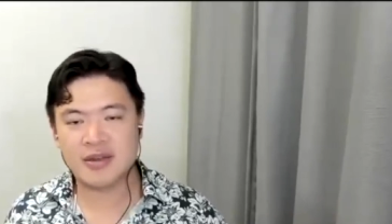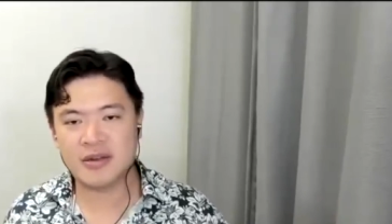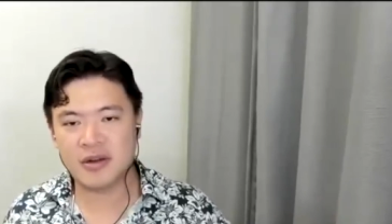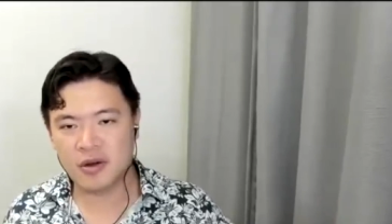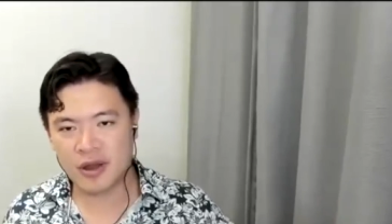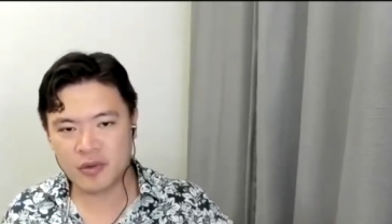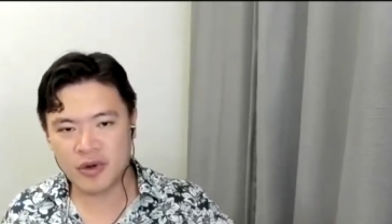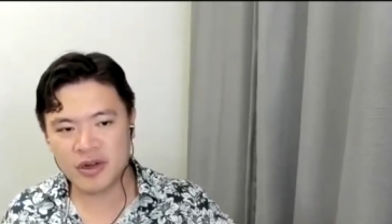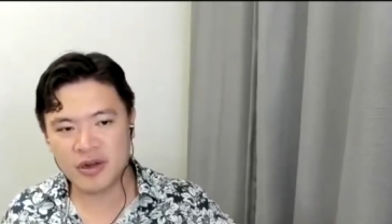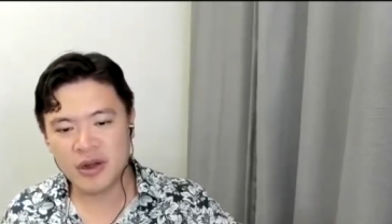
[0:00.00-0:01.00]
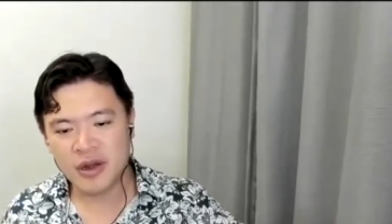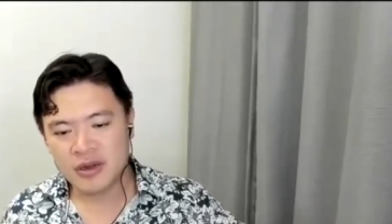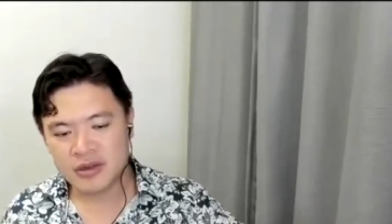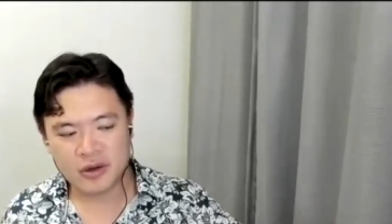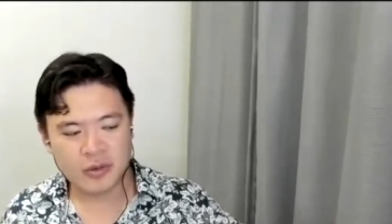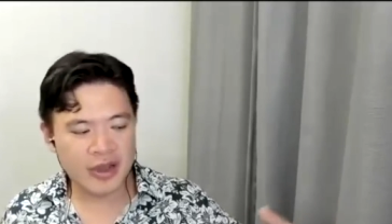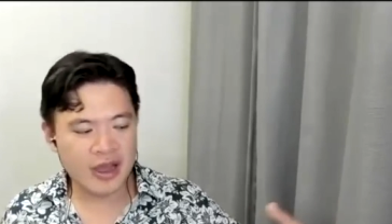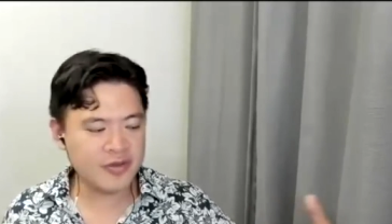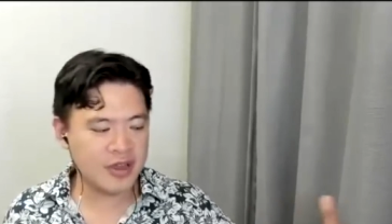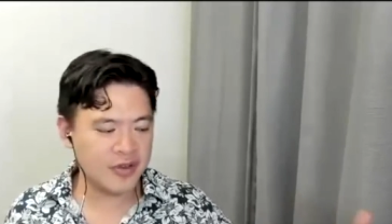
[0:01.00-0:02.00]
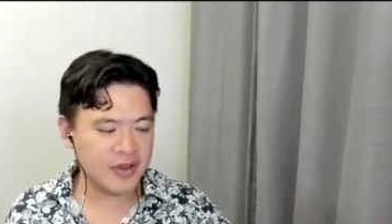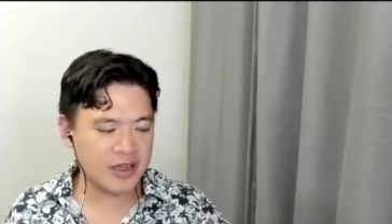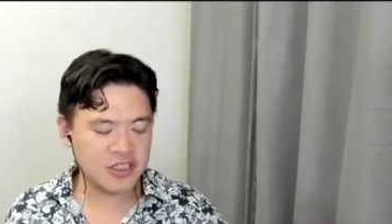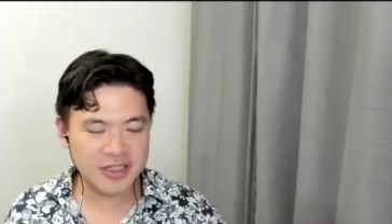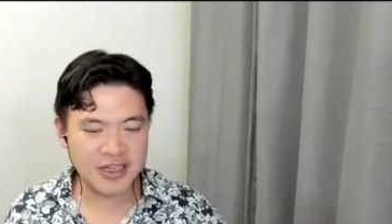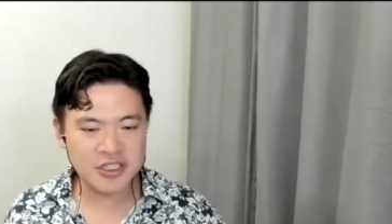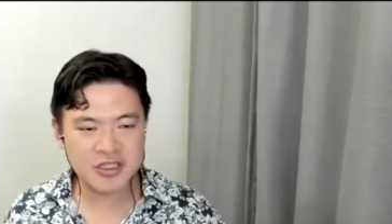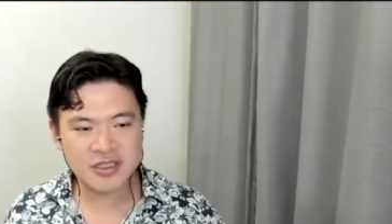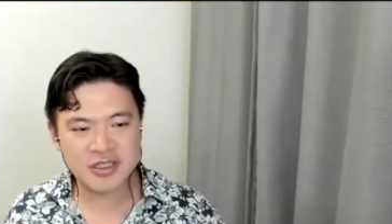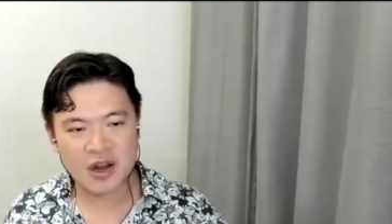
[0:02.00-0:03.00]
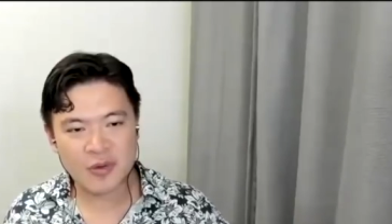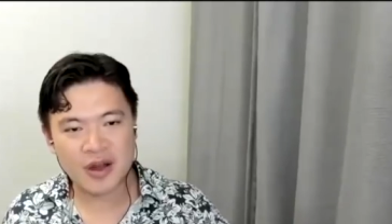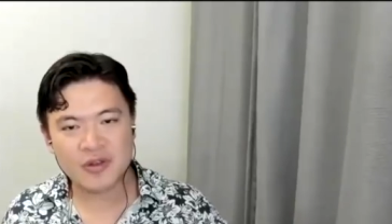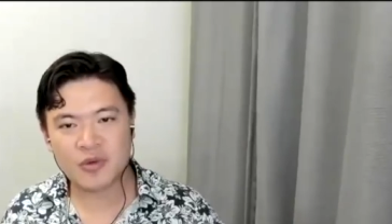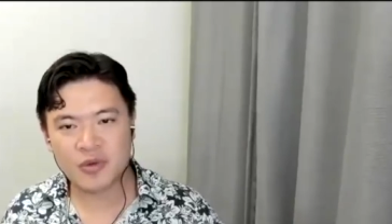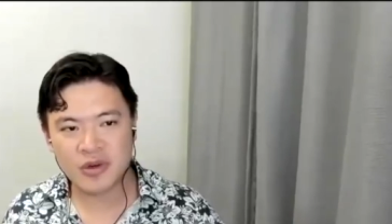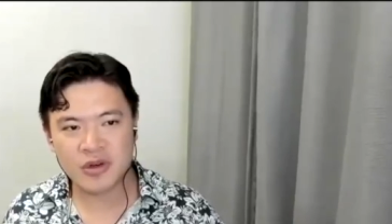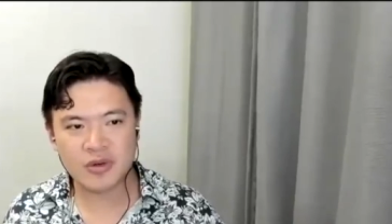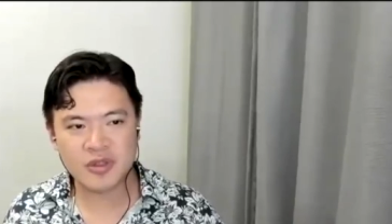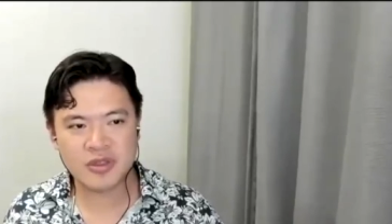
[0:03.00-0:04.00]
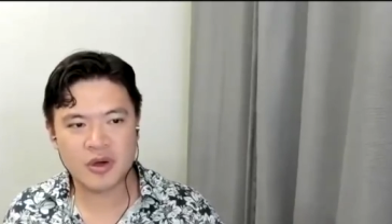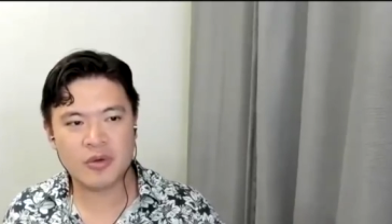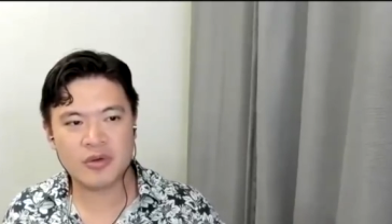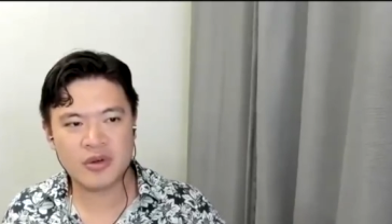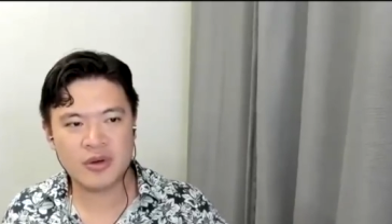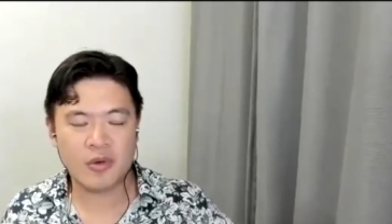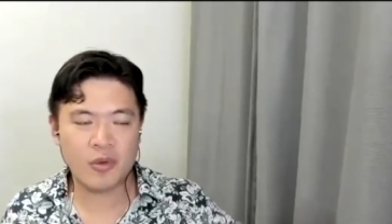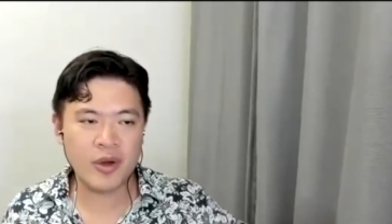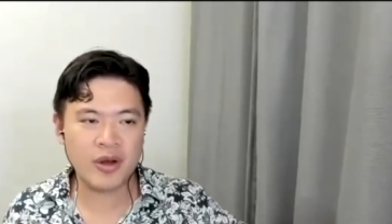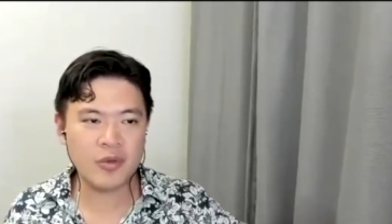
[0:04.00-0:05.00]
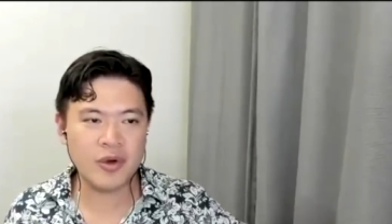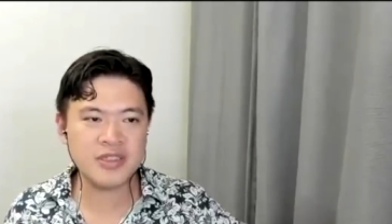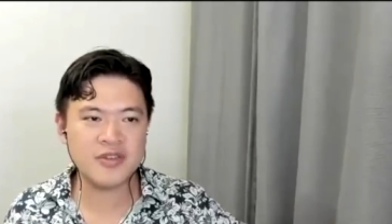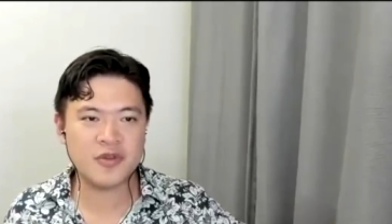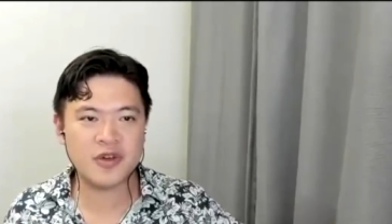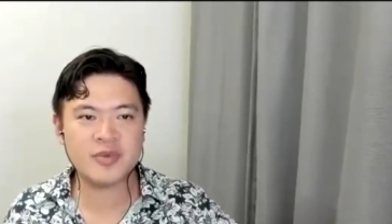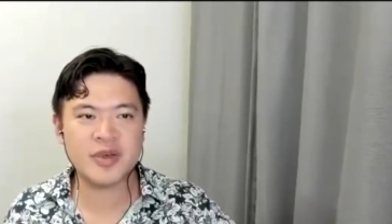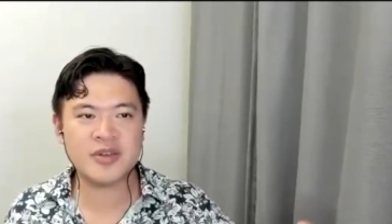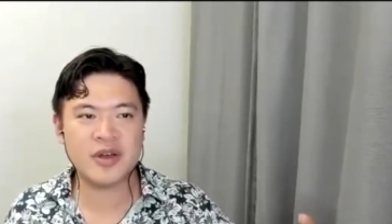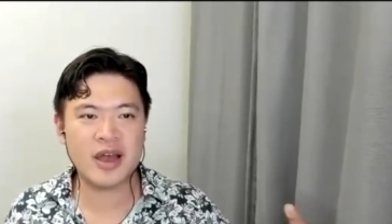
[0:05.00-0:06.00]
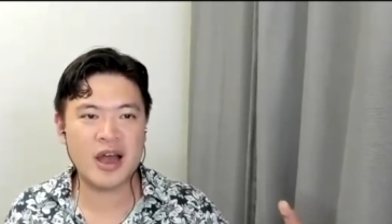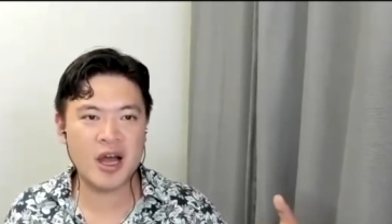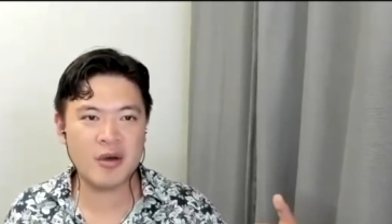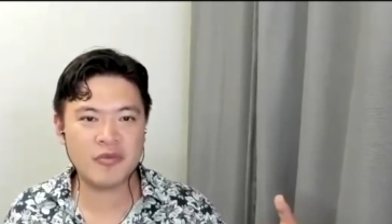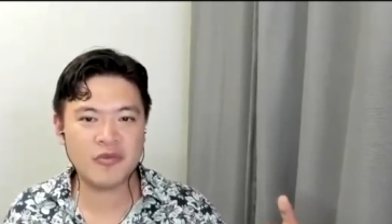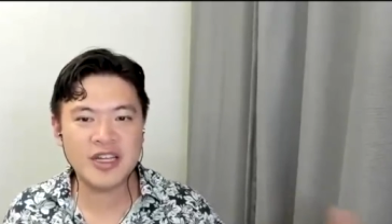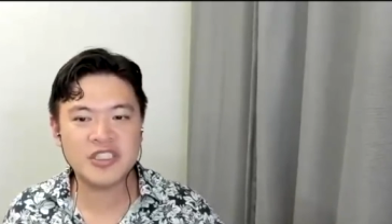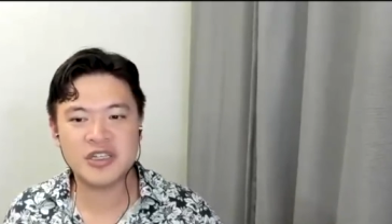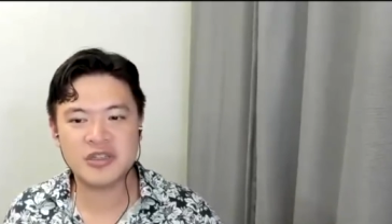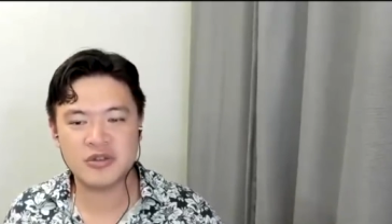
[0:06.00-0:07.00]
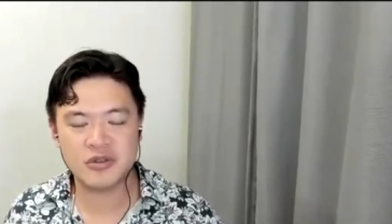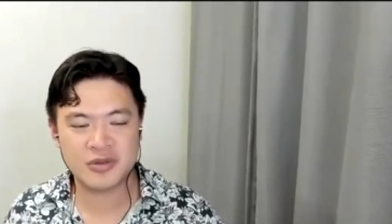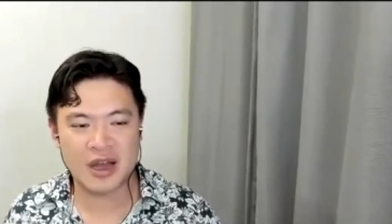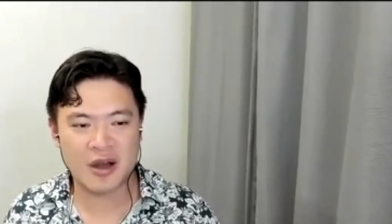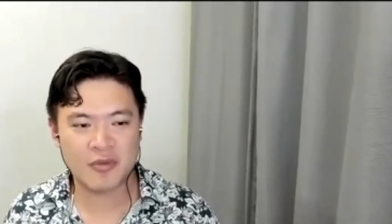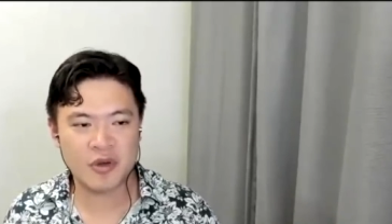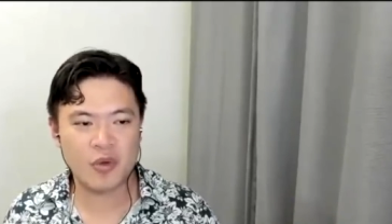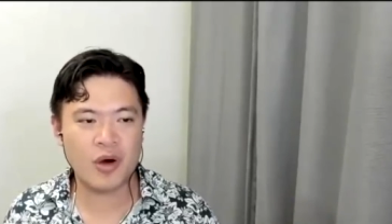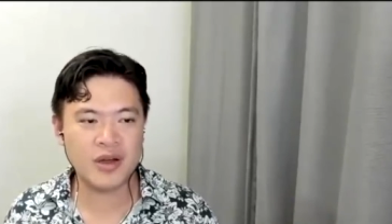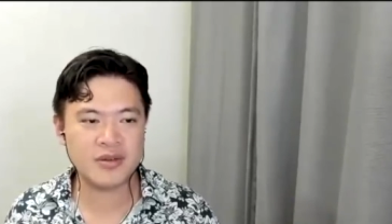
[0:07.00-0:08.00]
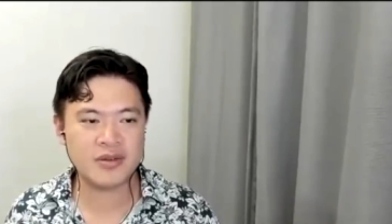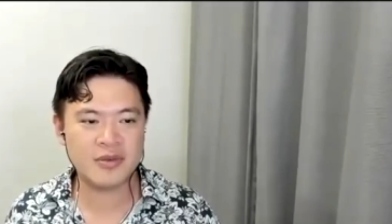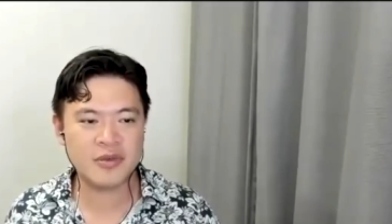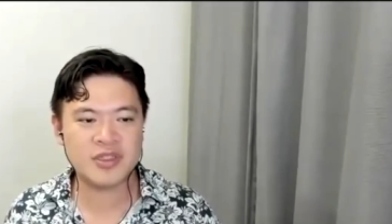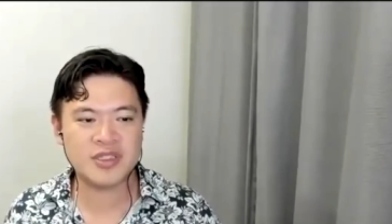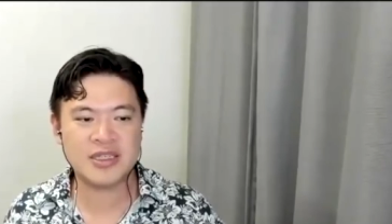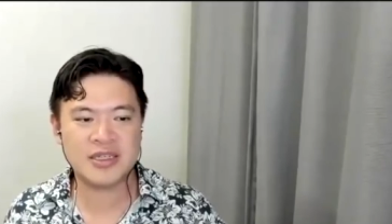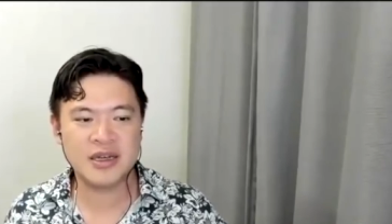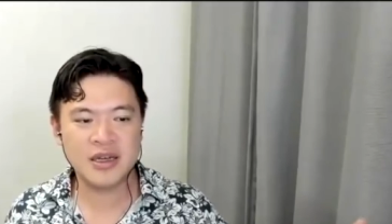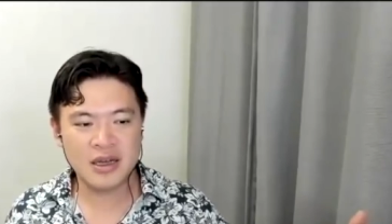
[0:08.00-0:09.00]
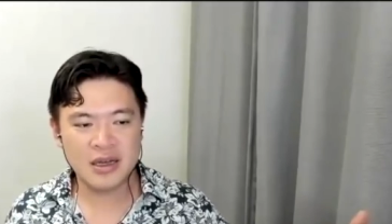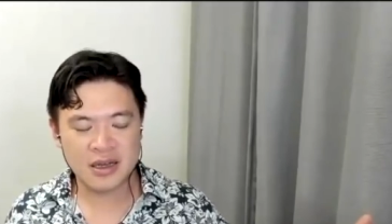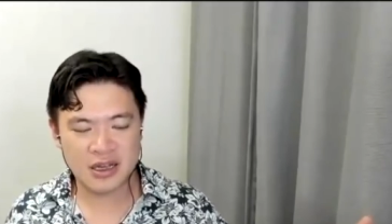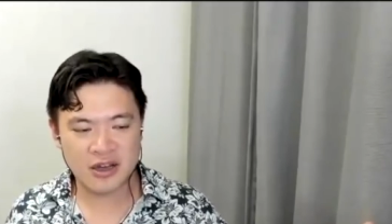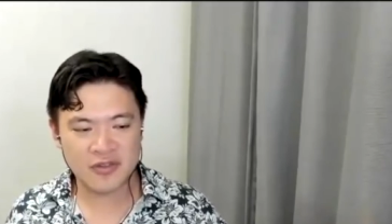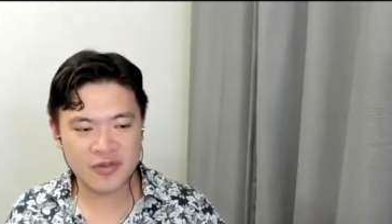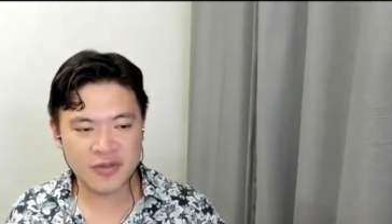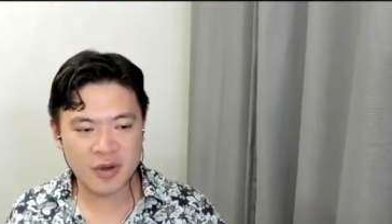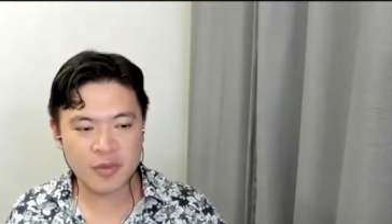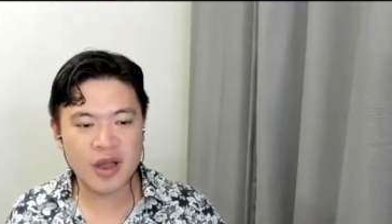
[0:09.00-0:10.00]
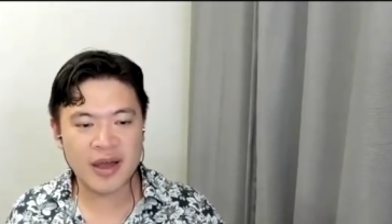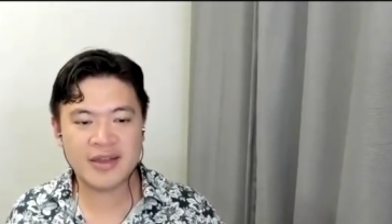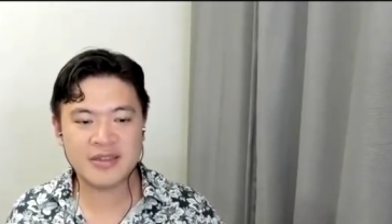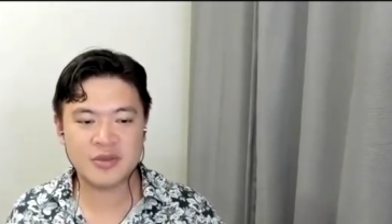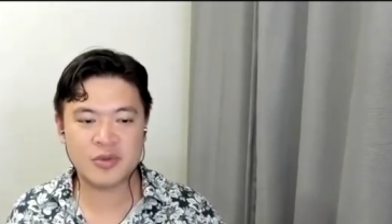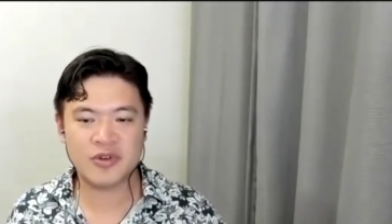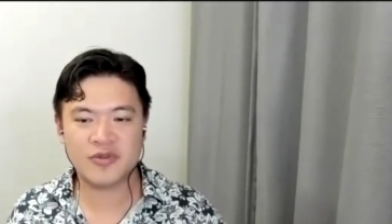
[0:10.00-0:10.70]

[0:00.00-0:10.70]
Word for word: You know, like where, you know, we have different legislations around the world. So where where's the first place, um, region you um, you want them to seek kind of compliance with